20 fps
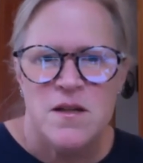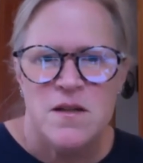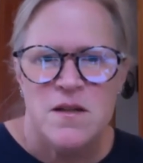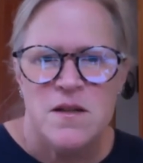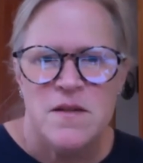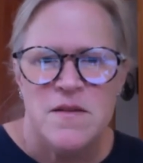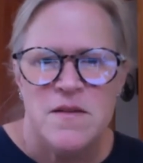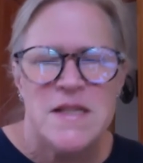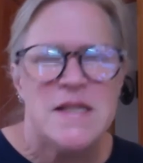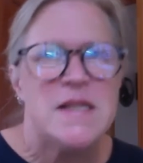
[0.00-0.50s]

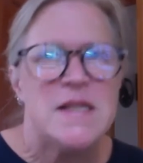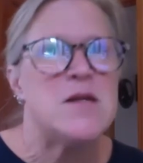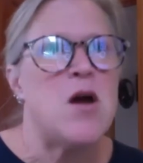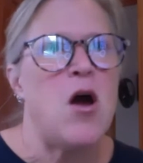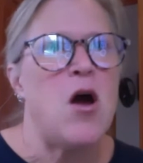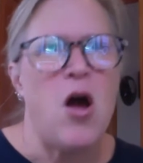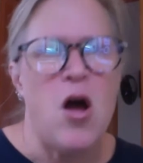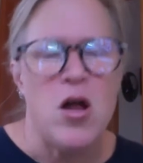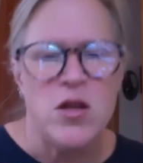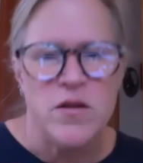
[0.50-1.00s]
this is
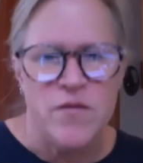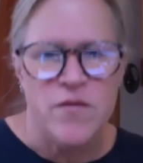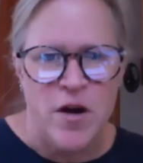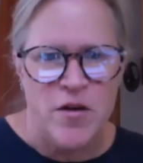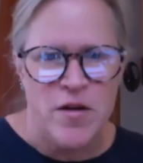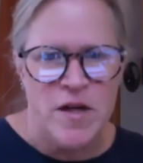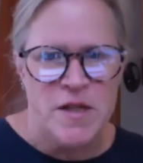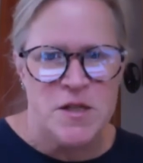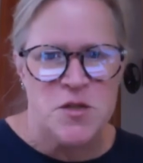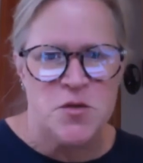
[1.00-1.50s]
all of
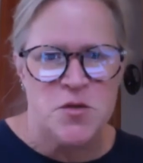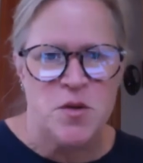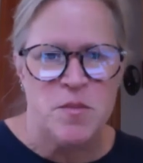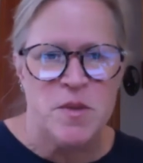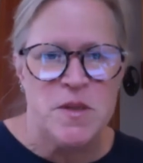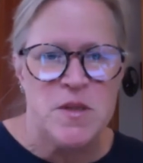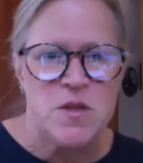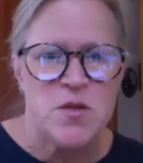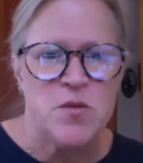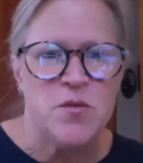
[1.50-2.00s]
our history,
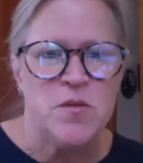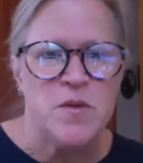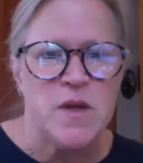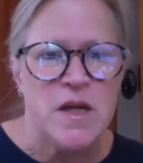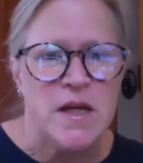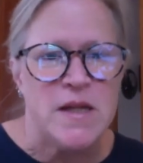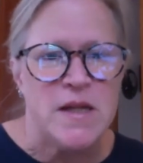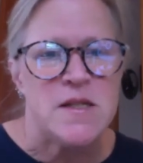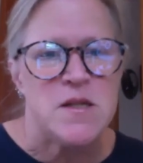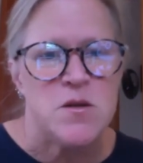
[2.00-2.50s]
but
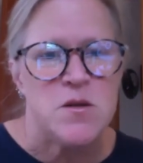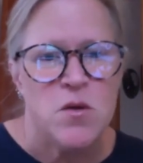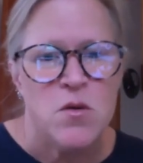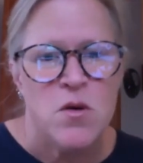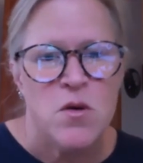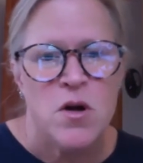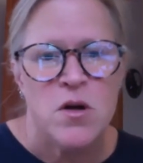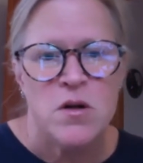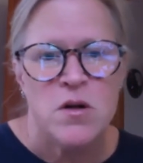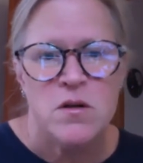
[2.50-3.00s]
certainly it's
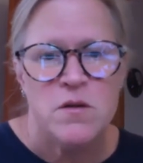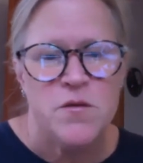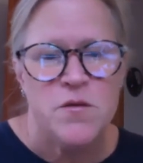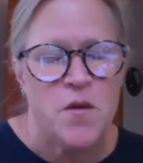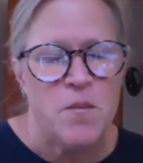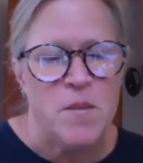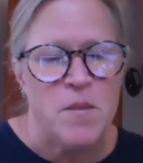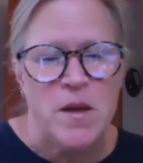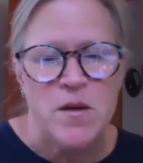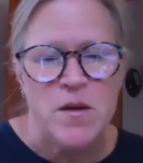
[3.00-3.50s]
your
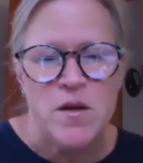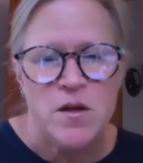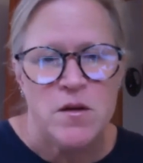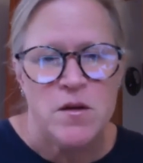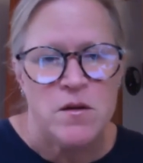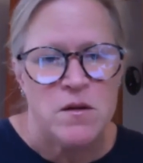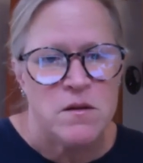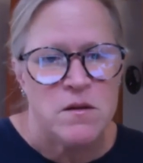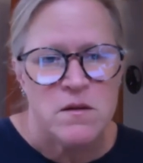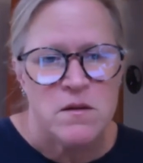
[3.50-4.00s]

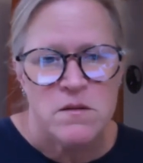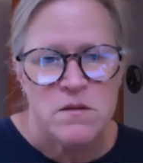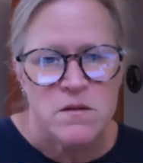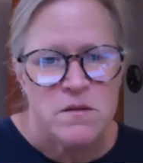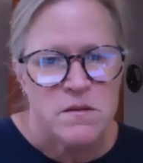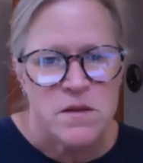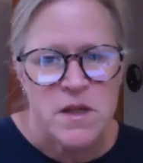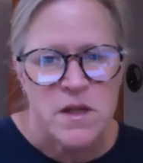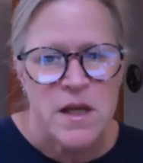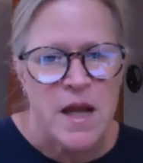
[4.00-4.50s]
familial
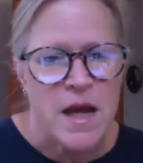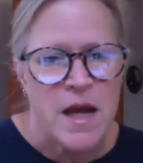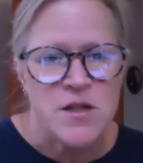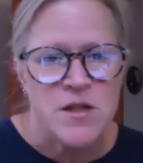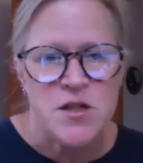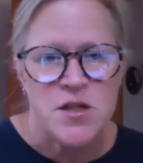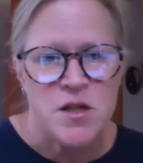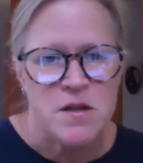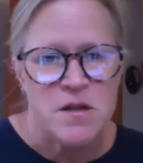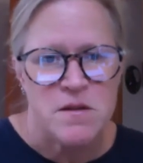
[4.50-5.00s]

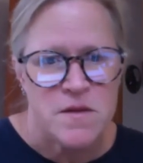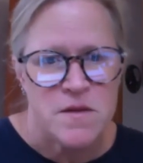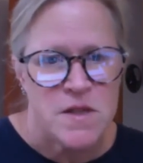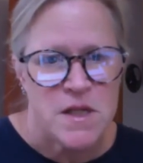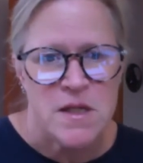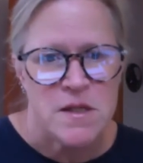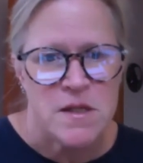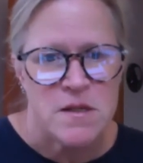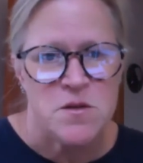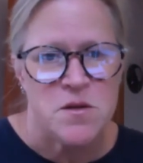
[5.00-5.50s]
connection to
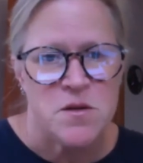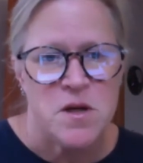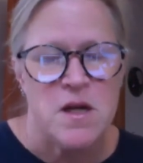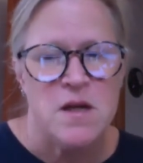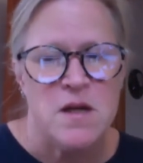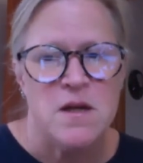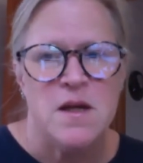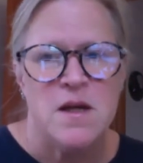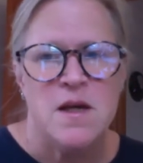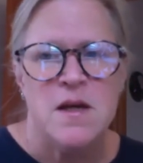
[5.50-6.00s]
history.